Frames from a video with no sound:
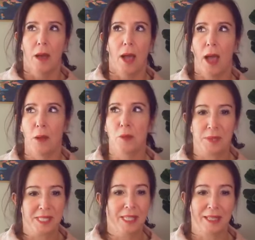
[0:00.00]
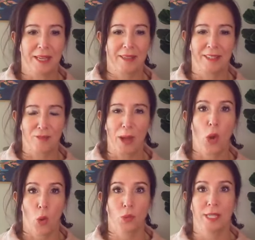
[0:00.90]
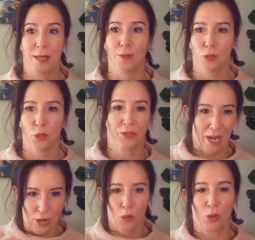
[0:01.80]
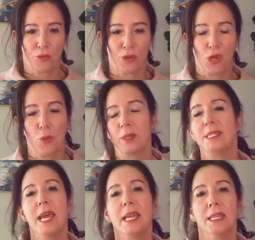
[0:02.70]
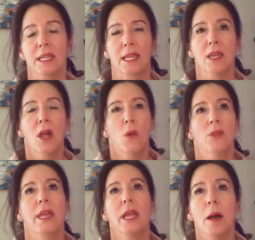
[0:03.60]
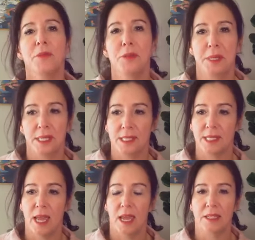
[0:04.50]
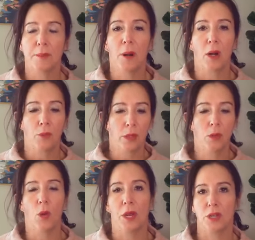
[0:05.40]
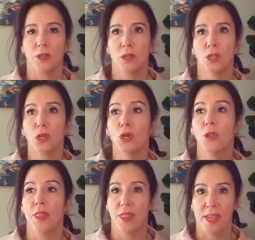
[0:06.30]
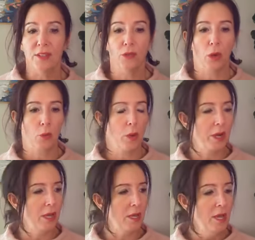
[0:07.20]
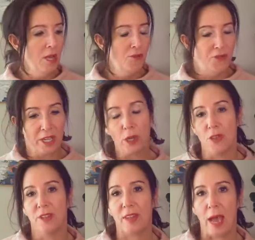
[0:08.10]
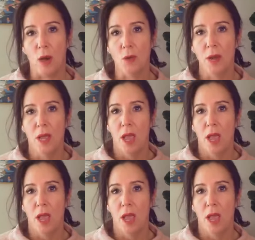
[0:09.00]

I would be silly not to give my own team the tools that I know work for you. But secondly, when they come to me and say, Tamara, I really want to learn this, or I want to figure this out,